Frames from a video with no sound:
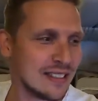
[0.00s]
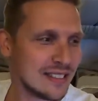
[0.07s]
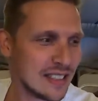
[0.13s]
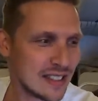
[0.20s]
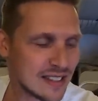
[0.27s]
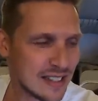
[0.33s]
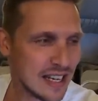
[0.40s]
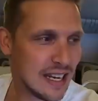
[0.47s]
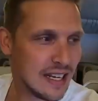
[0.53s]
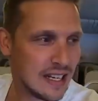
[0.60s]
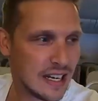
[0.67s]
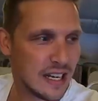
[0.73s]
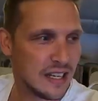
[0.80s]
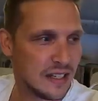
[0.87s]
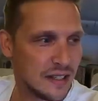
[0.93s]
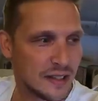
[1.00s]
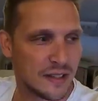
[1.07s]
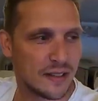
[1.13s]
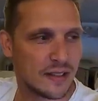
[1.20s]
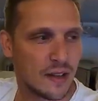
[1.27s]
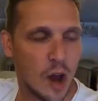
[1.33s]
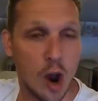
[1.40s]
The seat
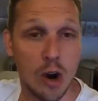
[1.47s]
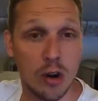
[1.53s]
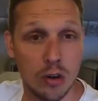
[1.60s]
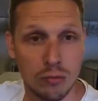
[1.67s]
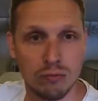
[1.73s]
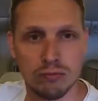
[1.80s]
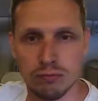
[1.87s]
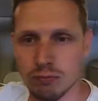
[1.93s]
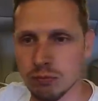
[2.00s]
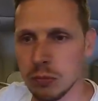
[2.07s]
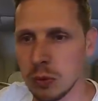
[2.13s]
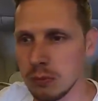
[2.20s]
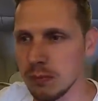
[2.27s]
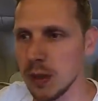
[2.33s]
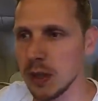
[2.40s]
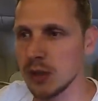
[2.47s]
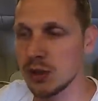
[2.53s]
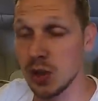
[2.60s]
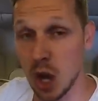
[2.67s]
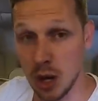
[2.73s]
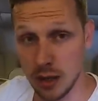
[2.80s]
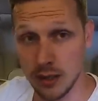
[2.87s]
is
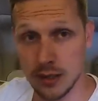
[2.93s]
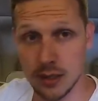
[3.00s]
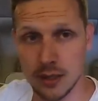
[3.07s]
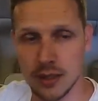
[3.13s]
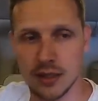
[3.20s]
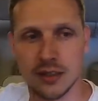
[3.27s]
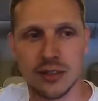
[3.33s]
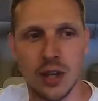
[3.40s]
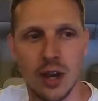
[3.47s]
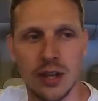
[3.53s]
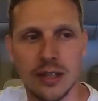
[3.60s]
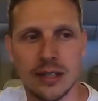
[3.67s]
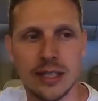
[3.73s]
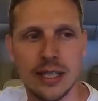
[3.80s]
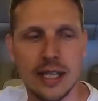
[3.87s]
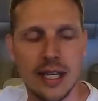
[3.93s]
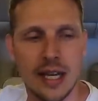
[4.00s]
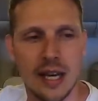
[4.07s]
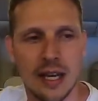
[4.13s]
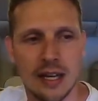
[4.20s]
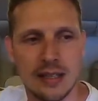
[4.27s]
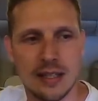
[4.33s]
solid,
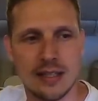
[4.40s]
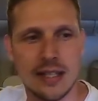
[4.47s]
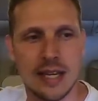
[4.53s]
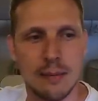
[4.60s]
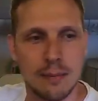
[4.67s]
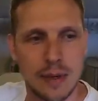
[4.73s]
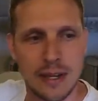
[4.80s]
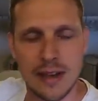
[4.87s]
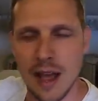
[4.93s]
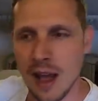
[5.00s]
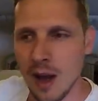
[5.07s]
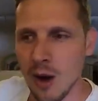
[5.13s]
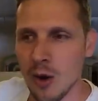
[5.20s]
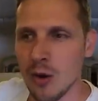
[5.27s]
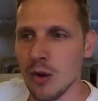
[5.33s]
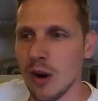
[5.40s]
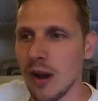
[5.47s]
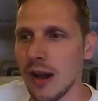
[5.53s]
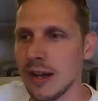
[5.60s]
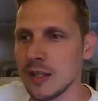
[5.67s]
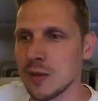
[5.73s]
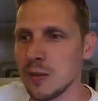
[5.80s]
as I said, but now
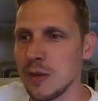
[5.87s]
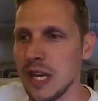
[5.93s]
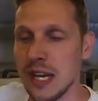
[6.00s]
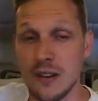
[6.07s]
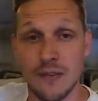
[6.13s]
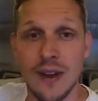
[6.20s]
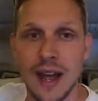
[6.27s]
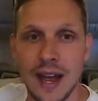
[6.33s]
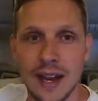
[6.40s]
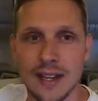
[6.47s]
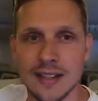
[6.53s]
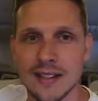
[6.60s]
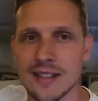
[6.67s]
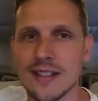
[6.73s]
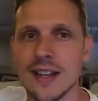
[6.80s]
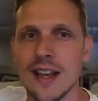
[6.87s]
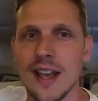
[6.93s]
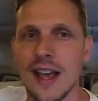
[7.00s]
as we advance